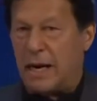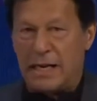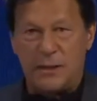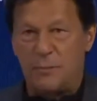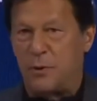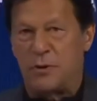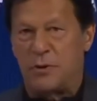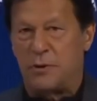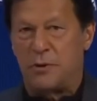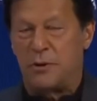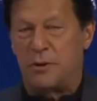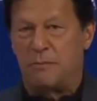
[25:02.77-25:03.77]
I spoke
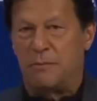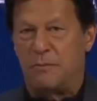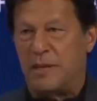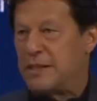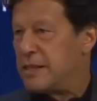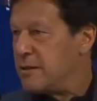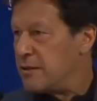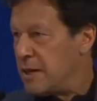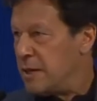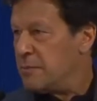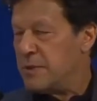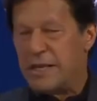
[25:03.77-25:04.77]
to President
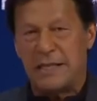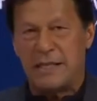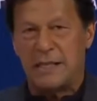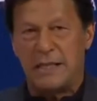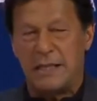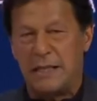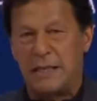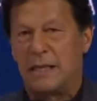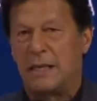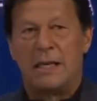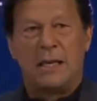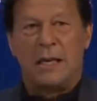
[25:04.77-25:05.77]
Trump yesterday,
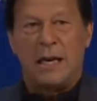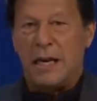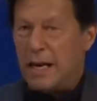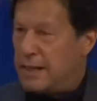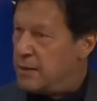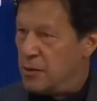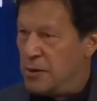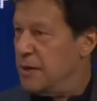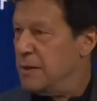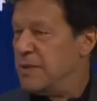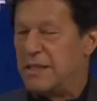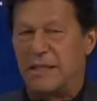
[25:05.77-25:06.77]
and I
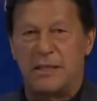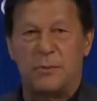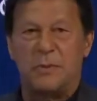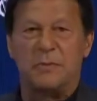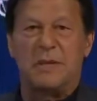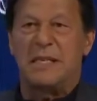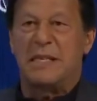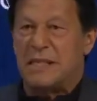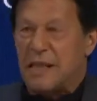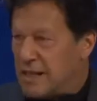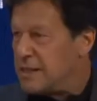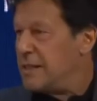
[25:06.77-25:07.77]
told him that this would be a
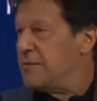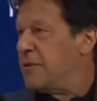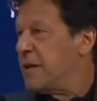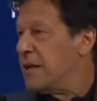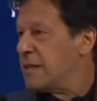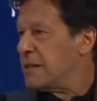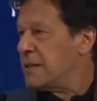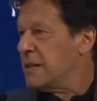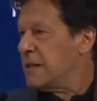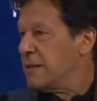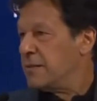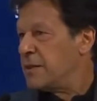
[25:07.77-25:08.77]
disaster for us
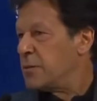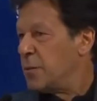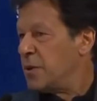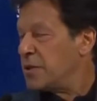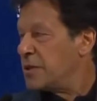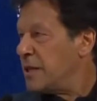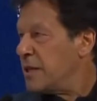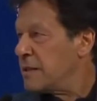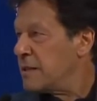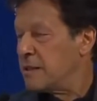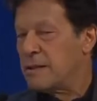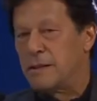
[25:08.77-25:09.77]
if this war
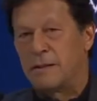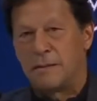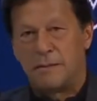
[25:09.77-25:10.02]
starts.